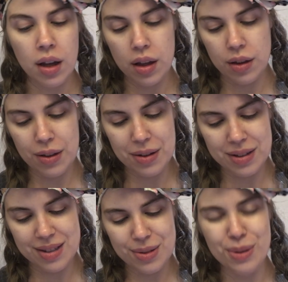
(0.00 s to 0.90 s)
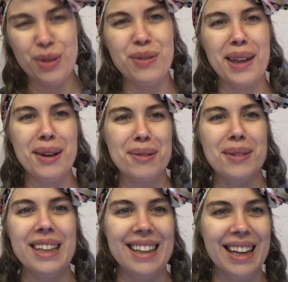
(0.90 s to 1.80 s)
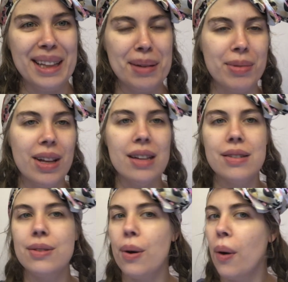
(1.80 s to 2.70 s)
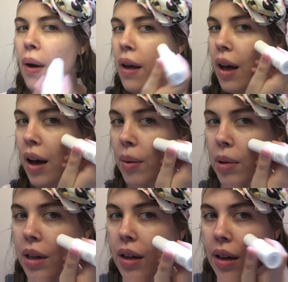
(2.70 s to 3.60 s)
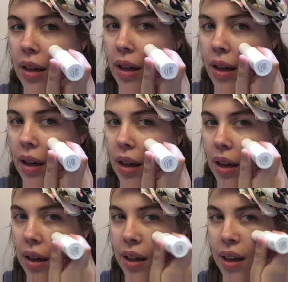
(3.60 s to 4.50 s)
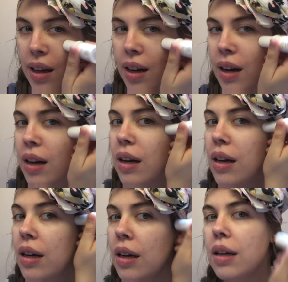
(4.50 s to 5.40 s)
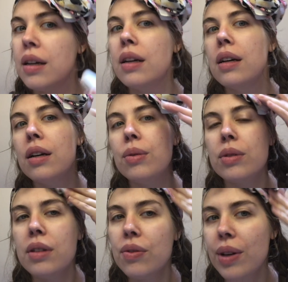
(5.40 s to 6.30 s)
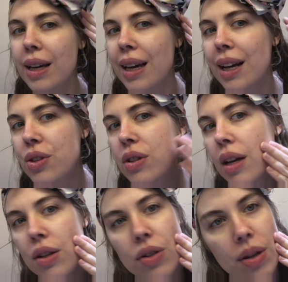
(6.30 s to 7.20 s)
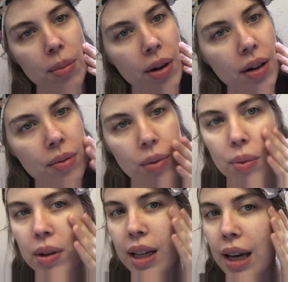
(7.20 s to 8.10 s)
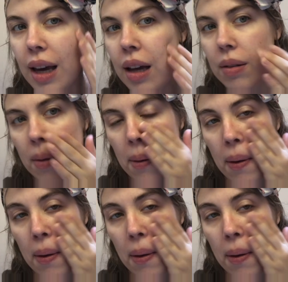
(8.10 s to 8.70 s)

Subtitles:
looks sort of like a really light lip gloss. So I'm gonna hit it here. We'll see if we can catch that shimmer. We really can't.